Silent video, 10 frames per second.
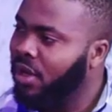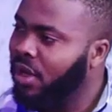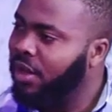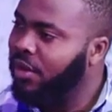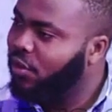
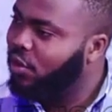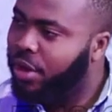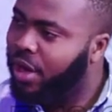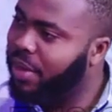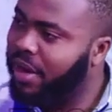in so
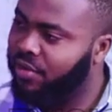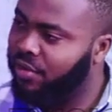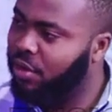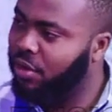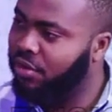many parts of the
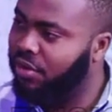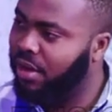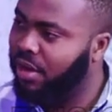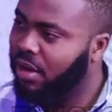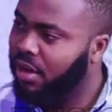country.
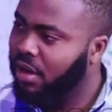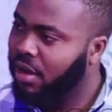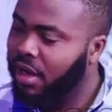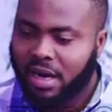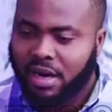
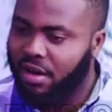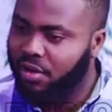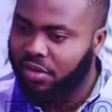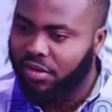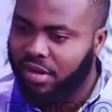And
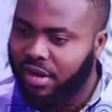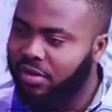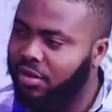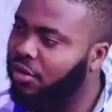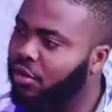those
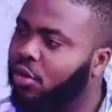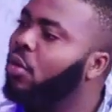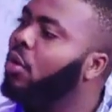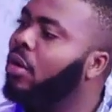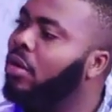things just
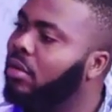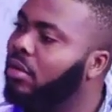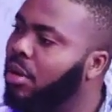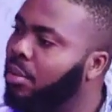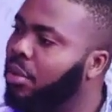go
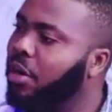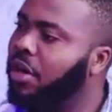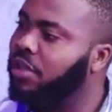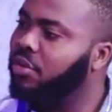unpunished.